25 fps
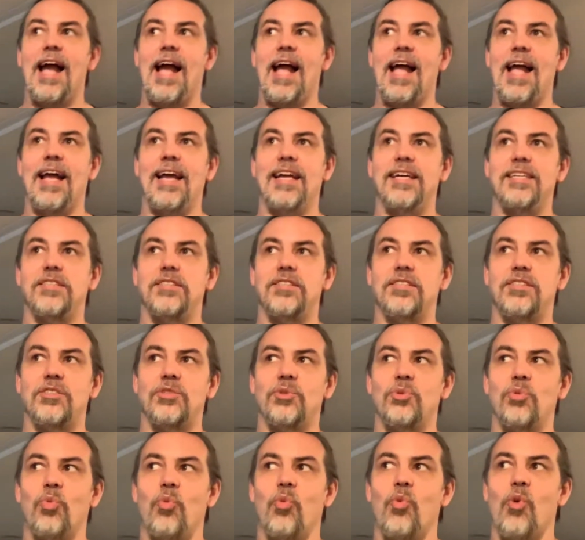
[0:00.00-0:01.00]
and
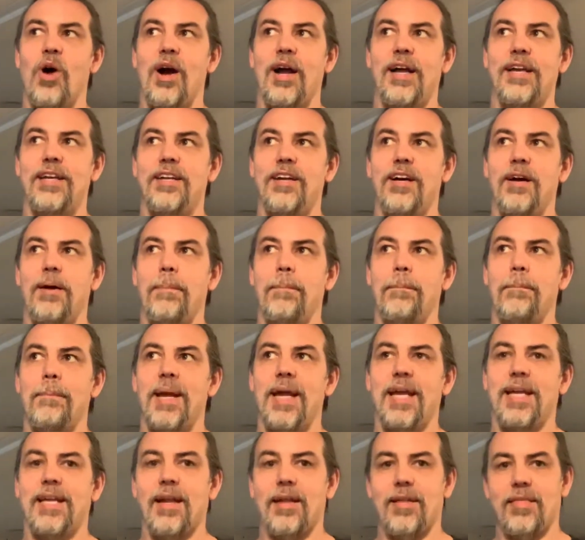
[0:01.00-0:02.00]
you wind up
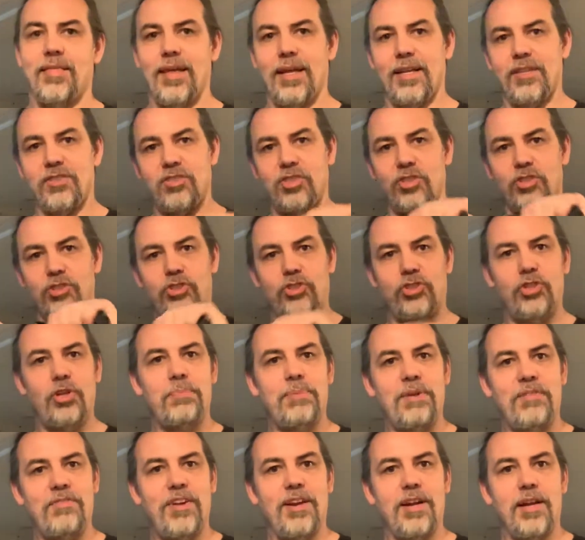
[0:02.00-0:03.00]
making things that should
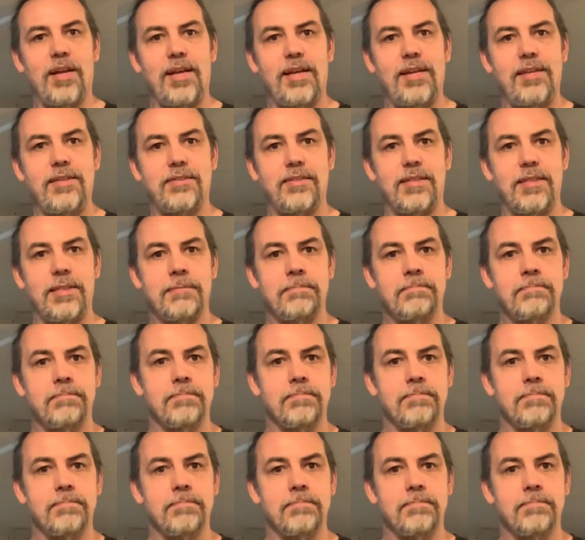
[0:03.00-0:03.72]
be very easy